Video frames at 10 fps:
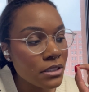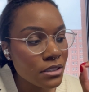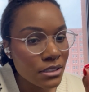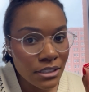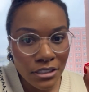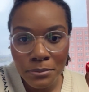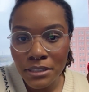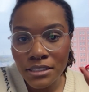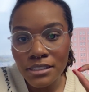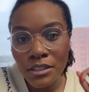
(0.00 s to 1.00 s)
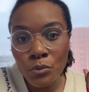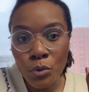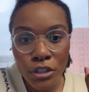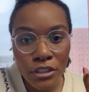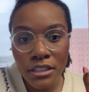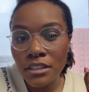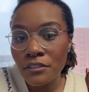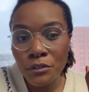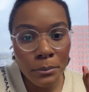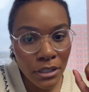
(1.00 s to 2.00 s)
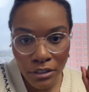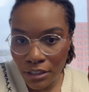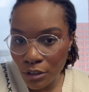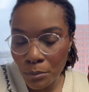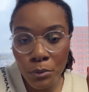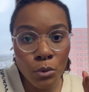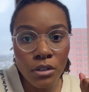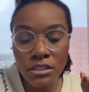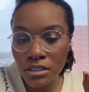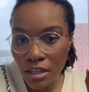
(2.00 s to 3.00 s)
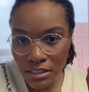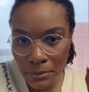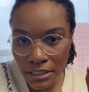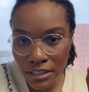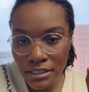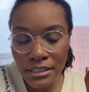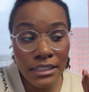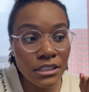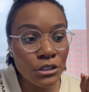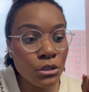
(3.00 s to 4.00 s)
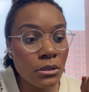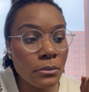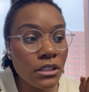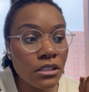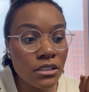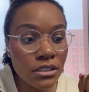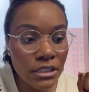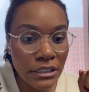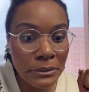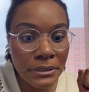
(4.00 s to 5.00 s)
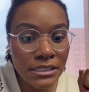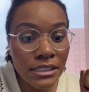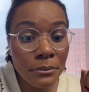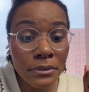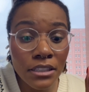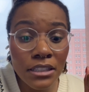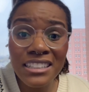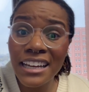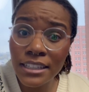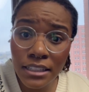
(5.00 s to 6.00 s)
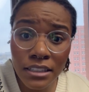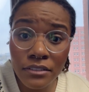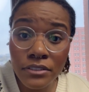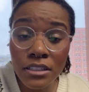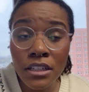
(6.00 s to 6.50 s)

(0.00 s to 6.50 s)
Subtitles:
a good therapist and work for BetterHelp or Talkspace. I think you can be a good therapist and be naive.